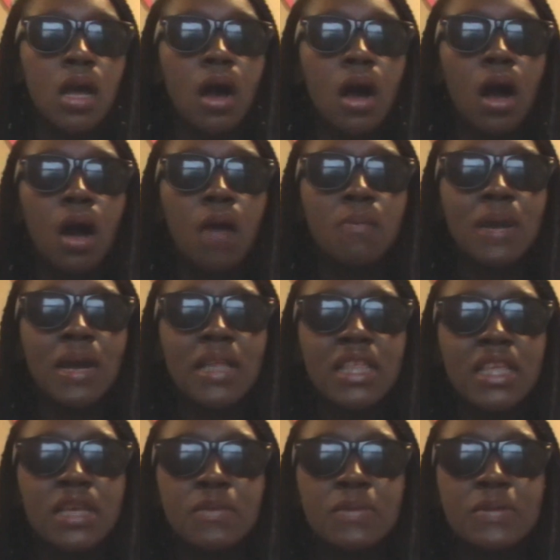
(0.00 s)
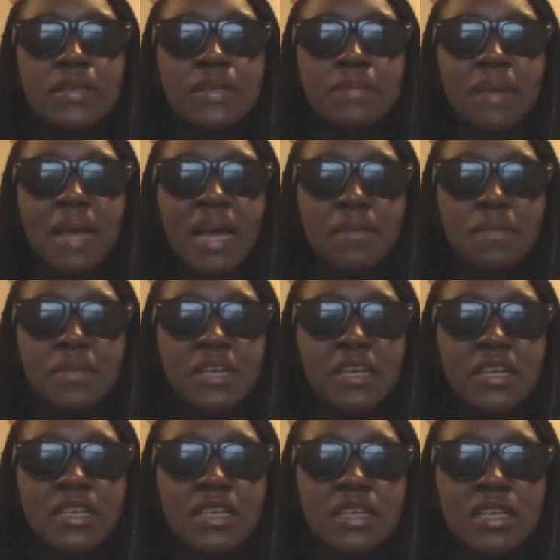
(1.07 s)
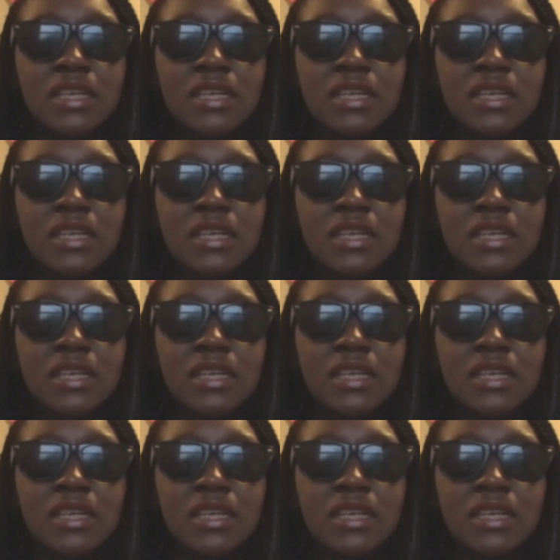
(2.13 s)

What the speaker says: I think it was Bad Man.